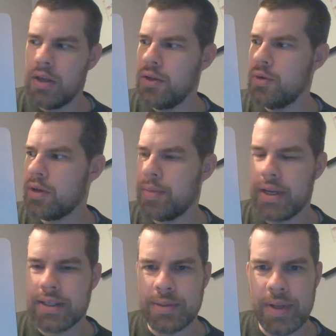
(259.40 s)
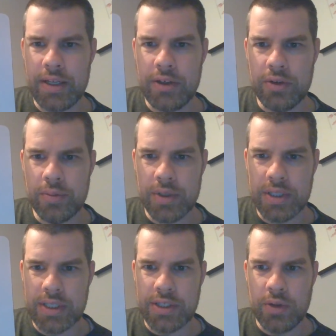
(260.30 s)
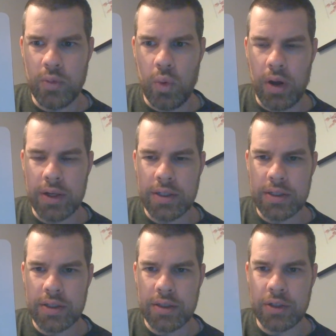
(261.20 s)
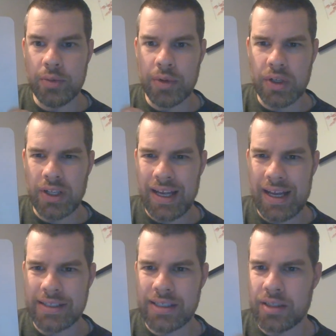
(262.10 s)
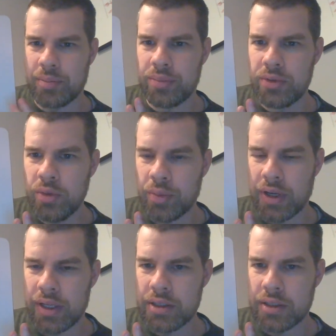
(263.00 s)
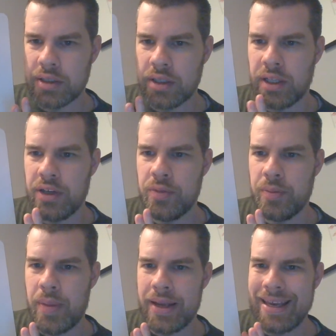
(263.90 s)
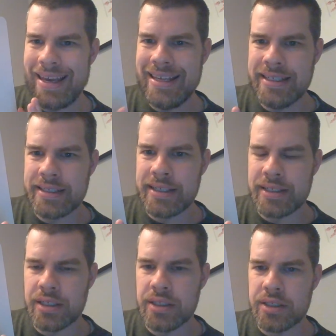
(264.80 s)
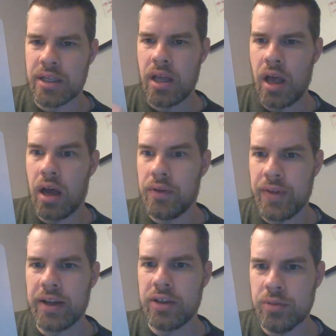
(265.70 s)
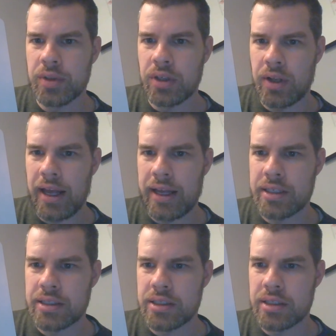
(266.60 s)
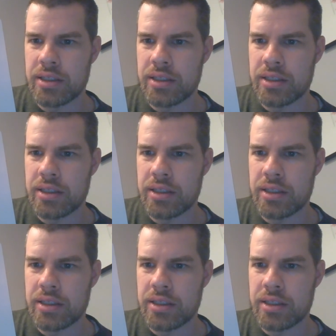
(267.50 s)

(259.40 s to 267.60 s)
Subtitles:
you can make as many Goombas as you want. The Goomba class is the blueprint, and then you make instances of that Goomba class,